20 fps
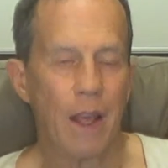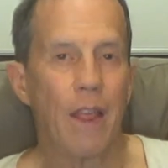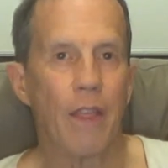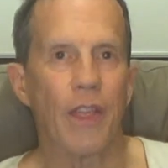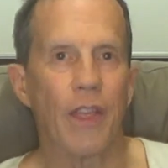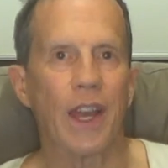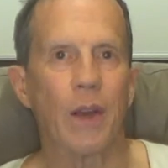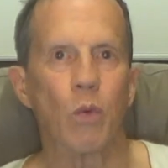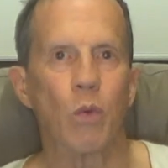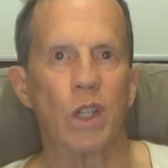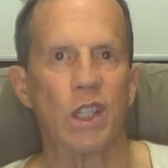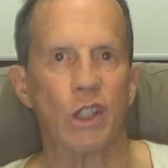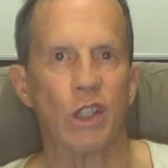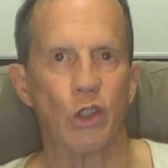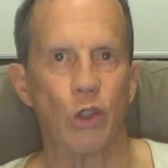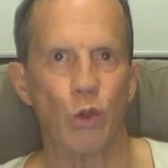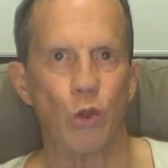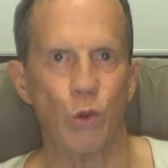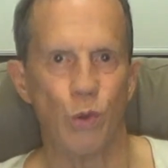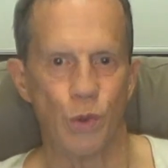They will
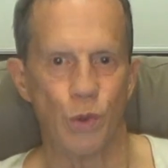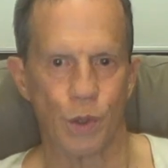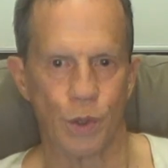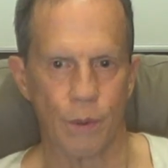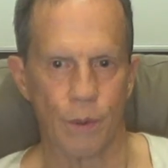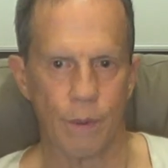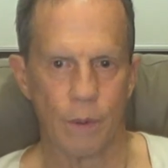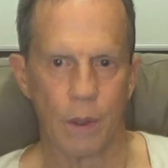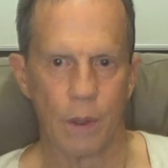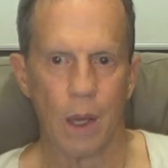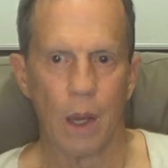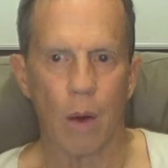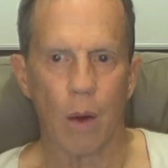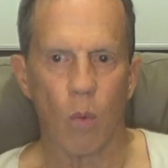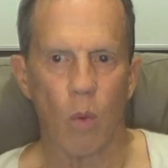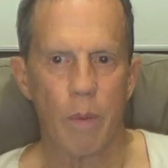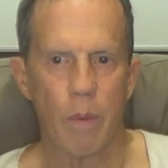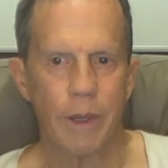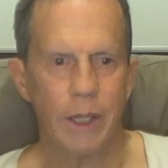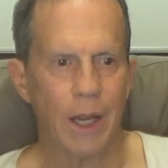lose.
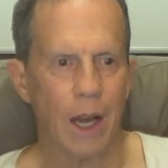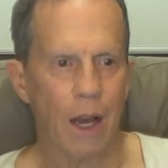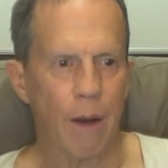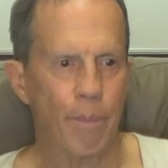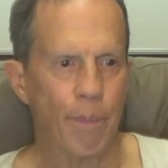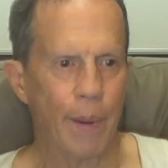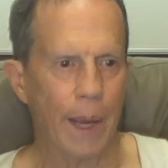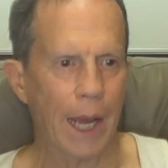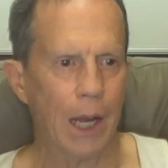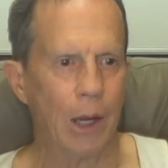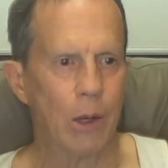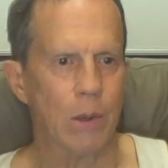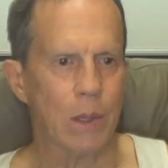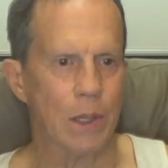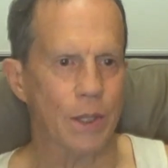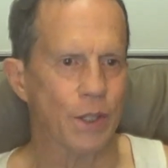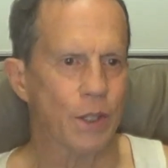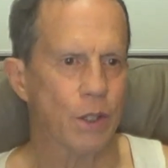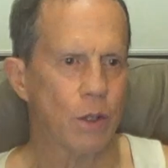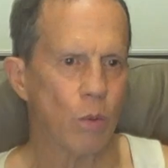Women are
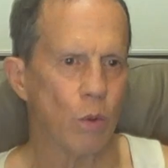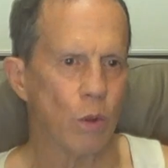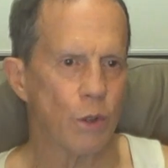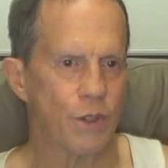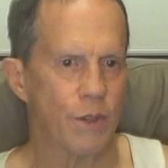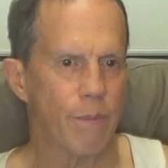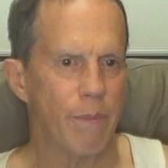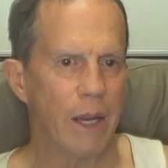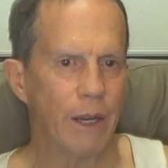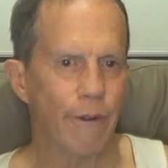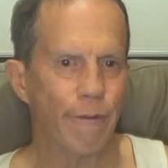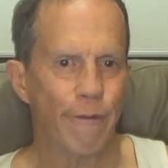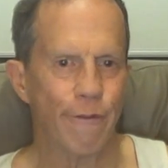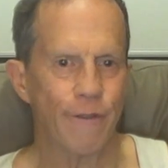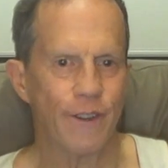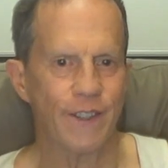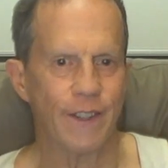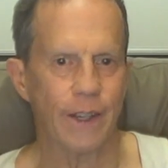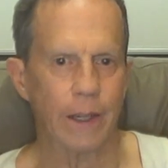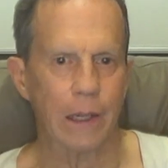powerless towards men
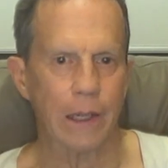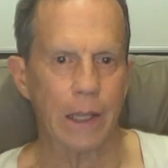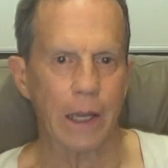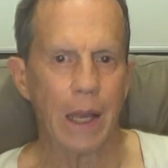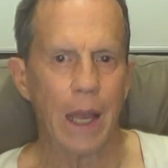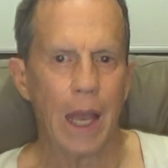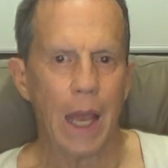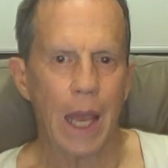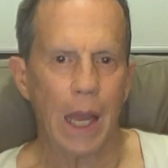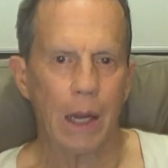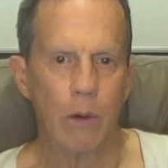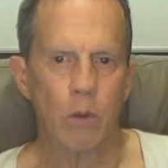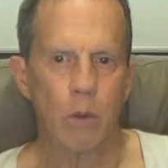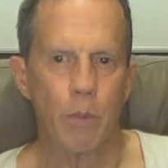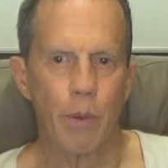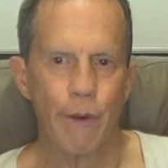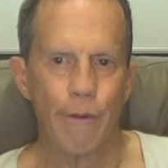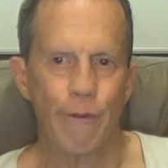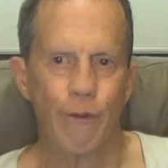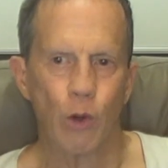physically and will
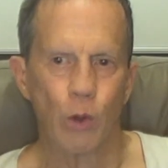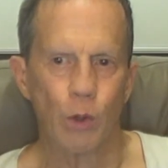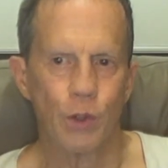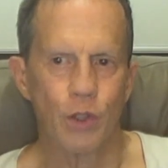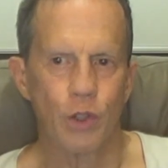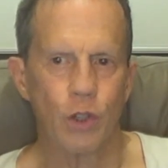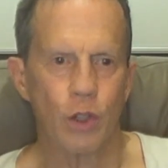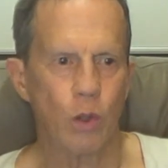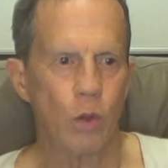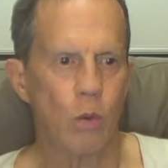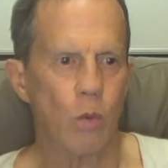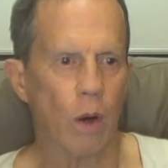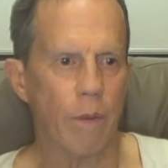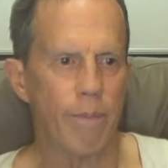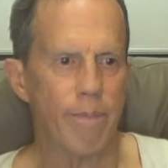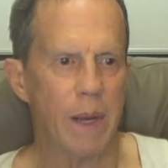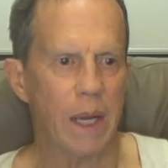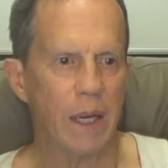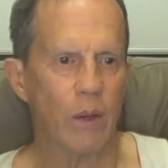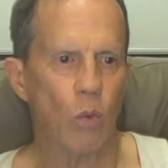be forced to do what
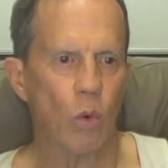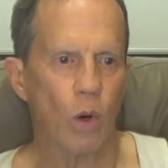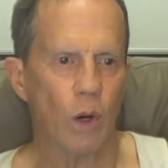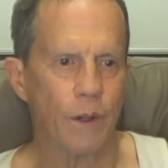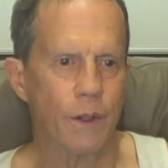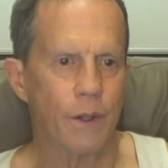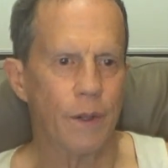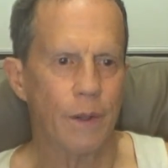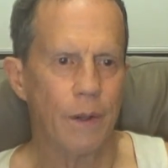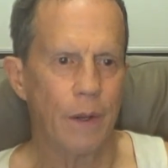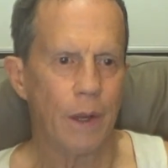men want.